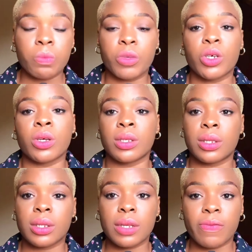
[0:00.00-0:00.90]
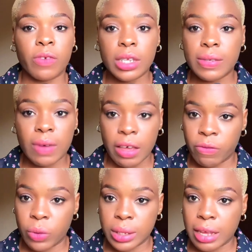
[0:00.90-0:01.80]
Because for these 5
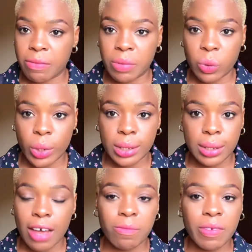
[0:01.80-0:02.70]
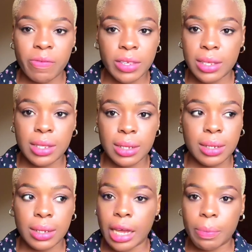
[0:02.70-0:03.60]
weeks I've been waiting. I've been visiting
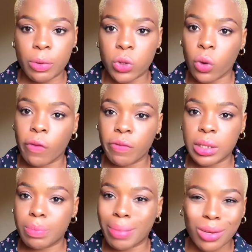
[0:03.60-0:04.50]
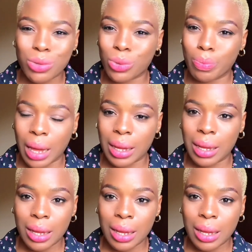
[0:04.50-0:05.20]
the night post office back to back.